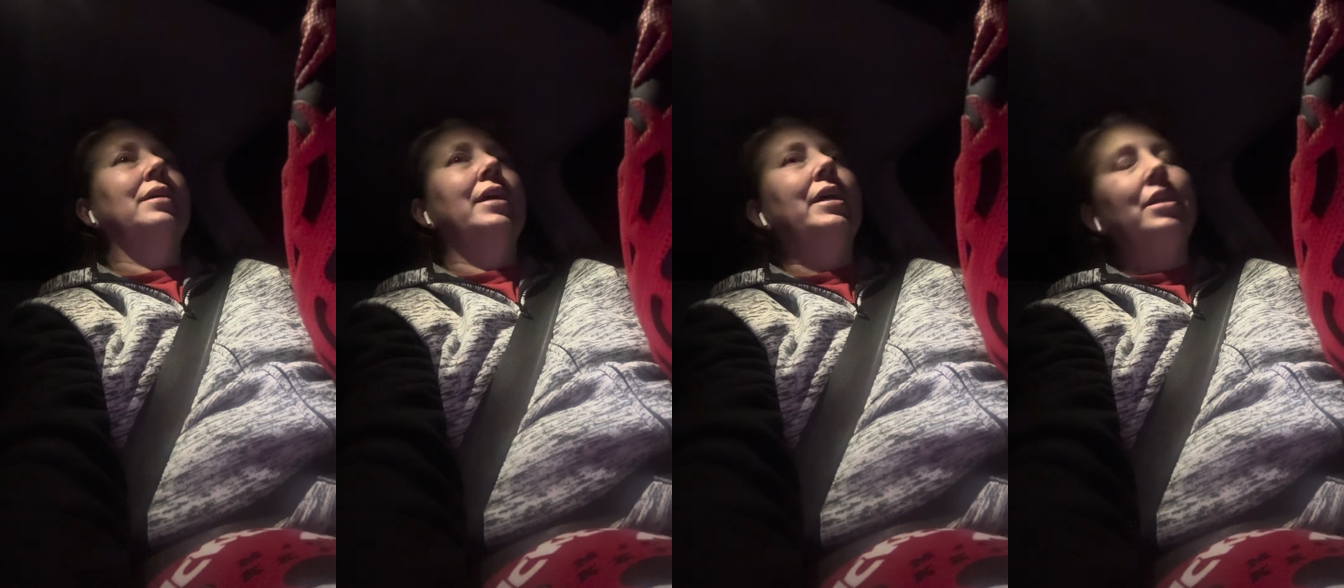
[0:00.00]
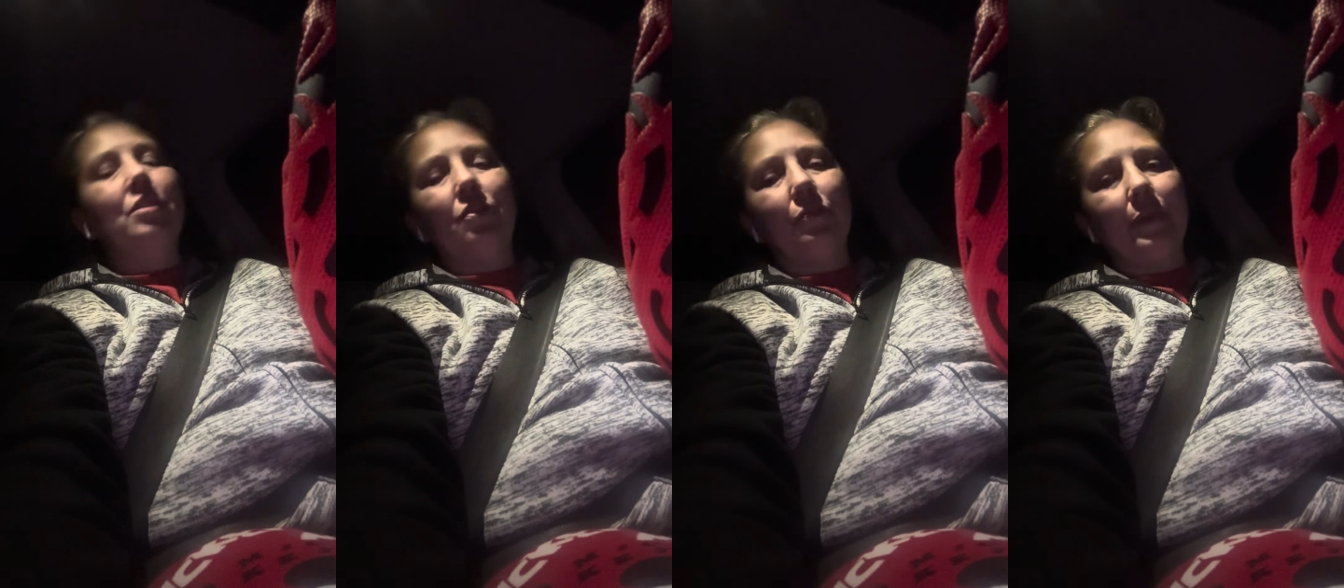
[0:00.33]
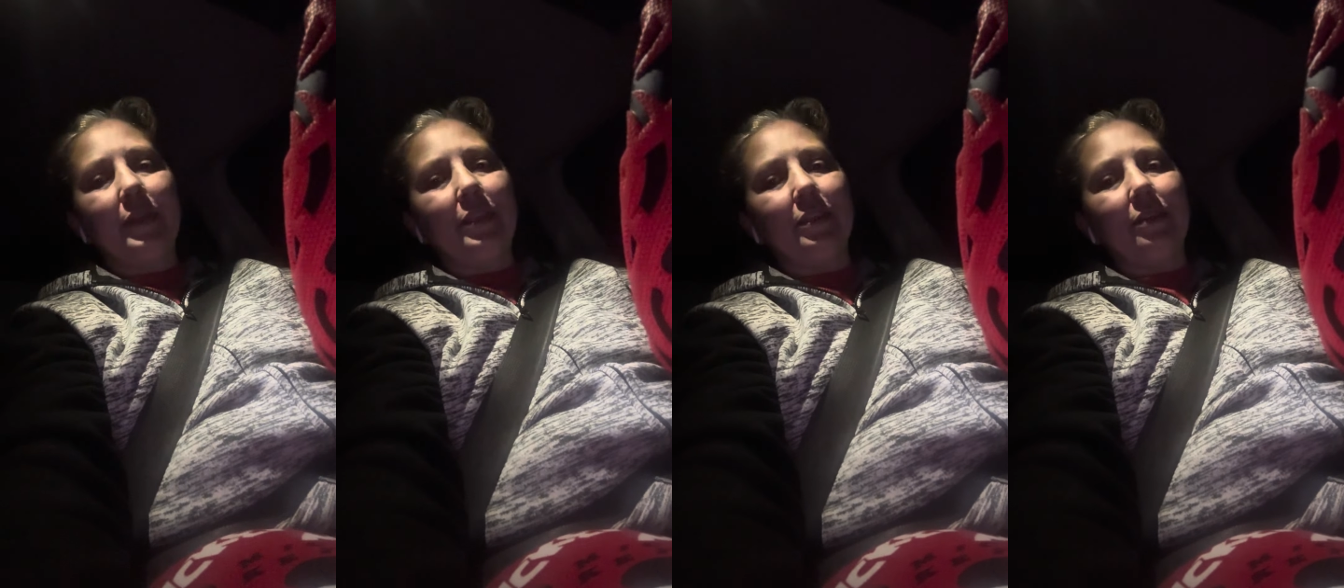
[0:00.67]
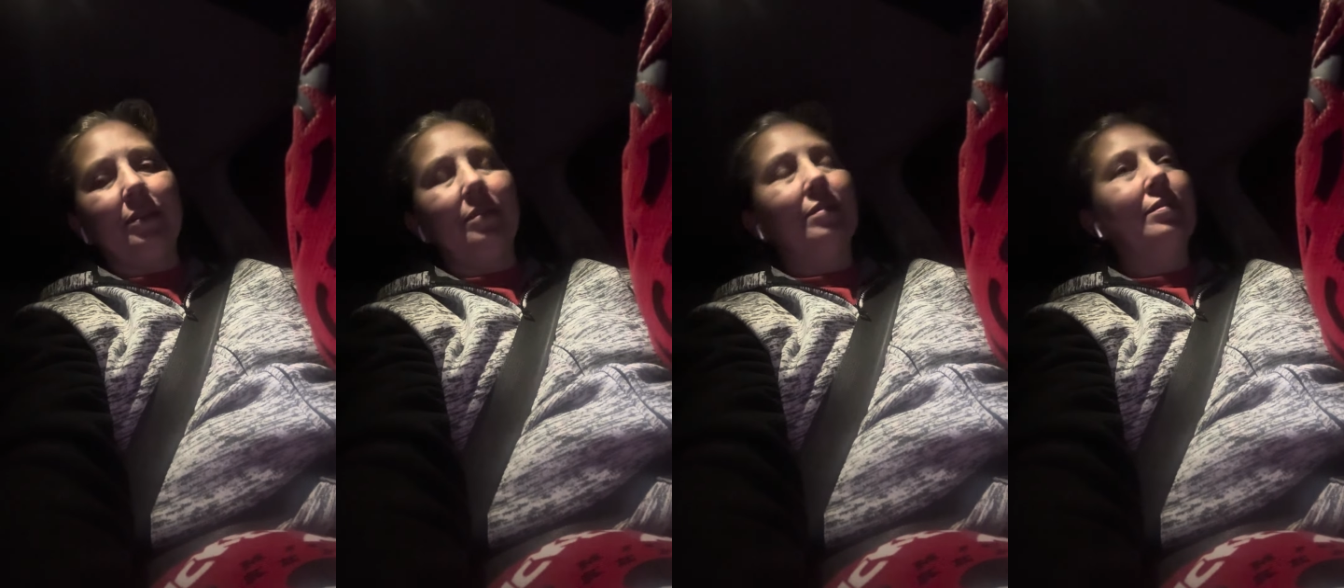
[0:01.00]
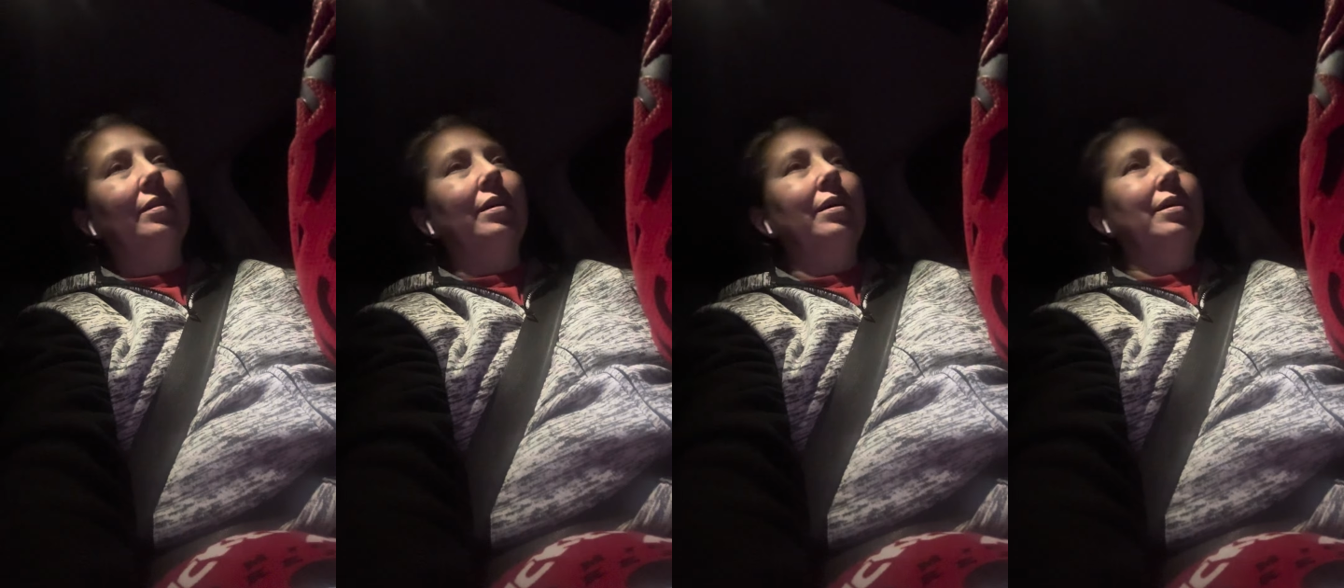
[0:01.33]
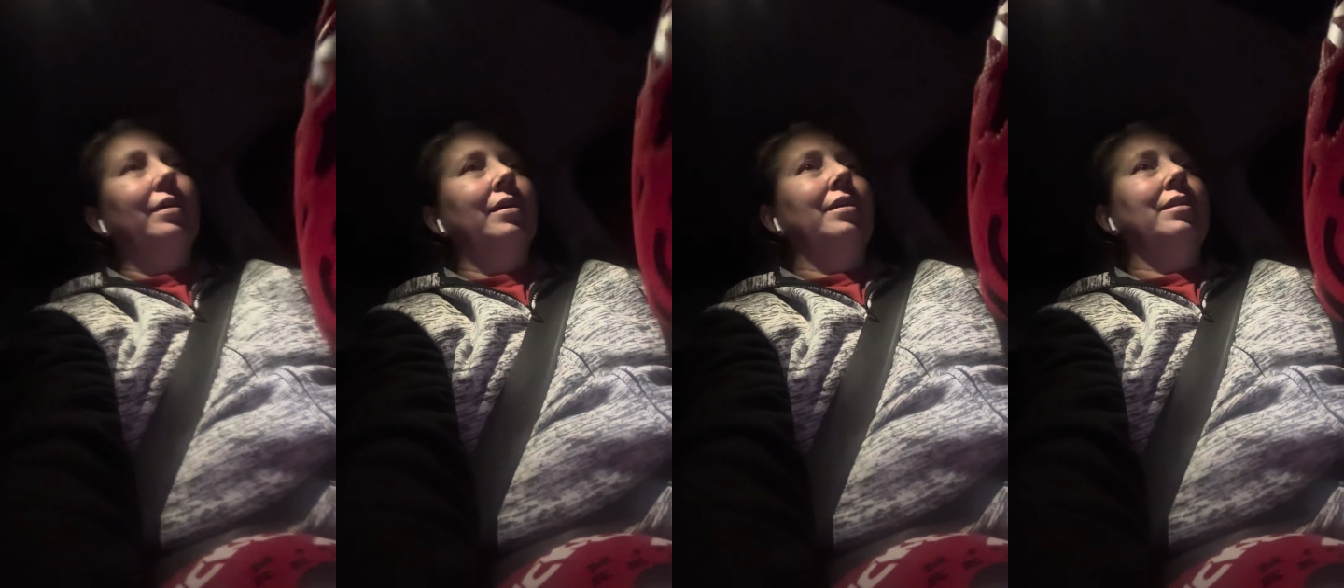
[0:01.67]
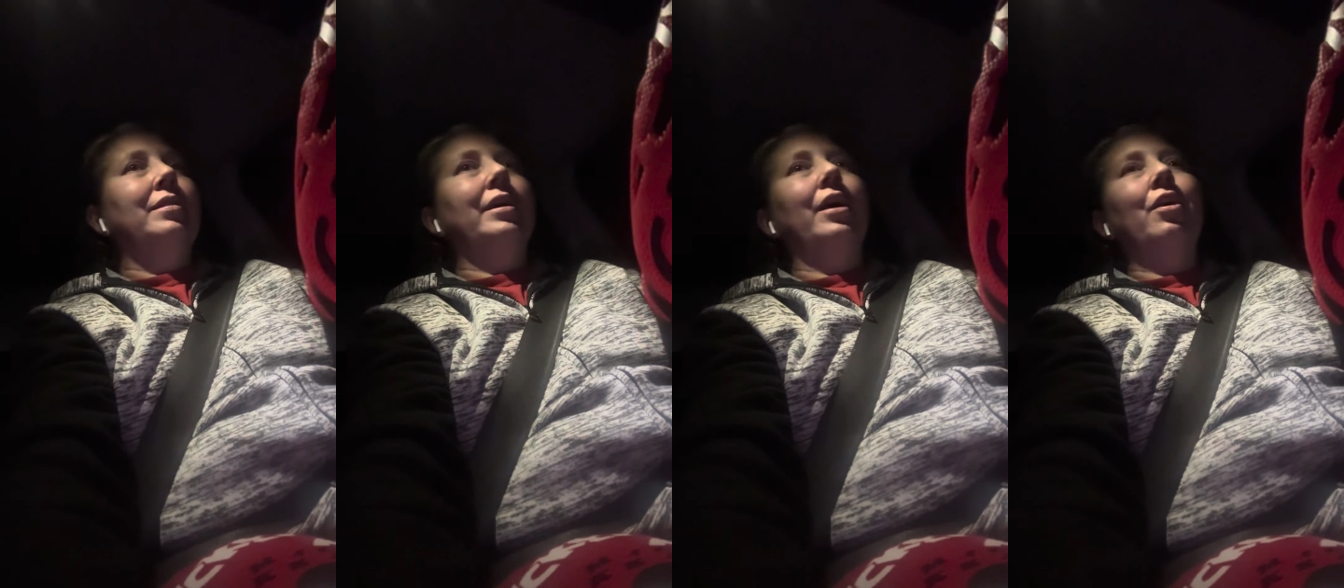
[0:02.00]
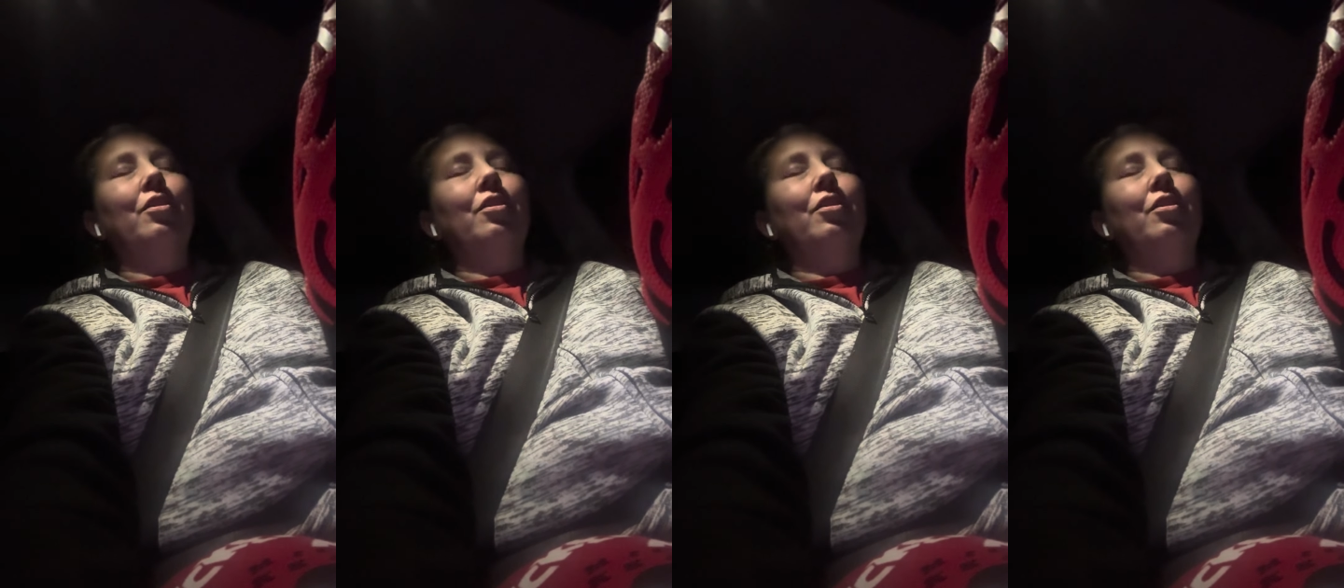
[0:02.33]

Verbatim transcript: he's the reason that